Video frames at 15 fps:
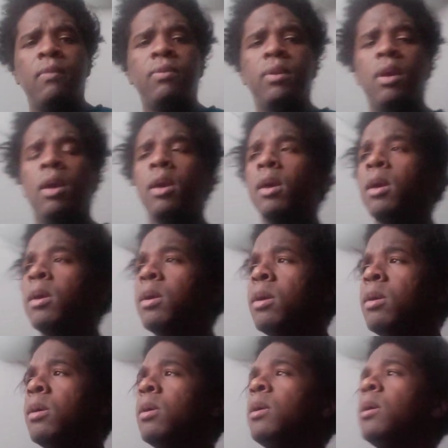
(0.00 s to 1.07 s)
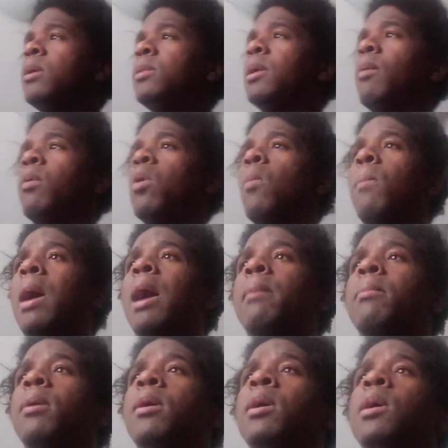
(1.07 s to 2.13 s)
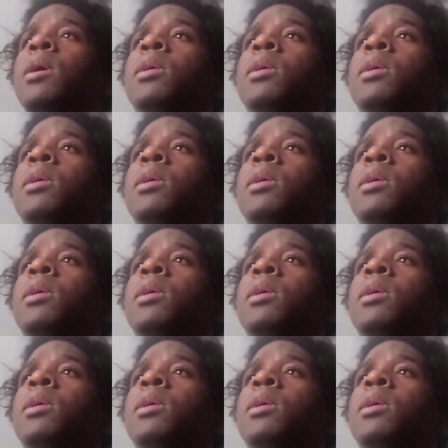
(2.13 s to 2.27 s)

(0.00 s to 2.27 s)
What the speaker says: That with Obama,